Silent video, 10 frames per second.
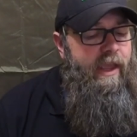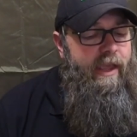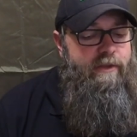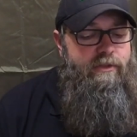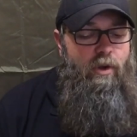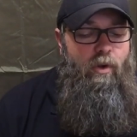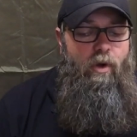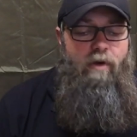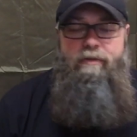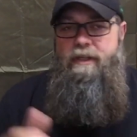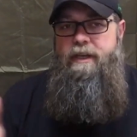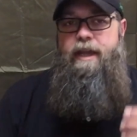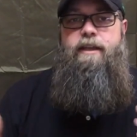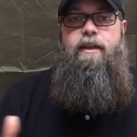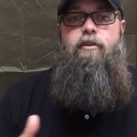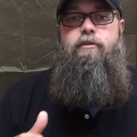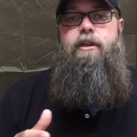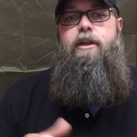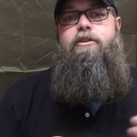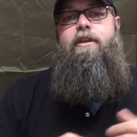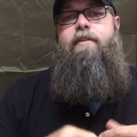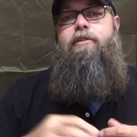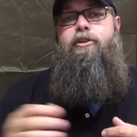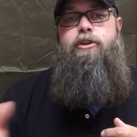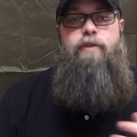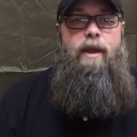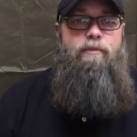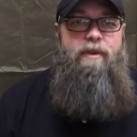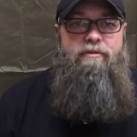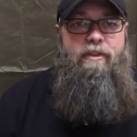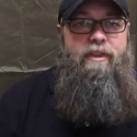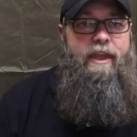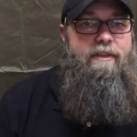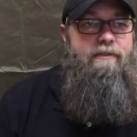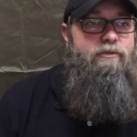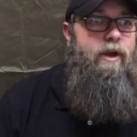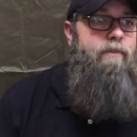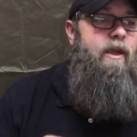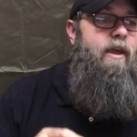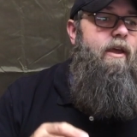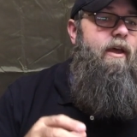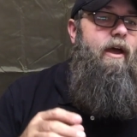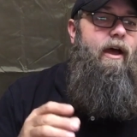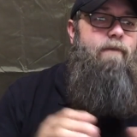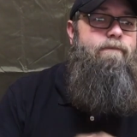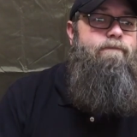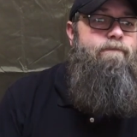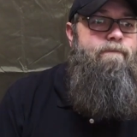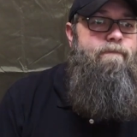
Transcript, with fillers: And so over the day, over the years, I've learned to trap different things. I've trapped um,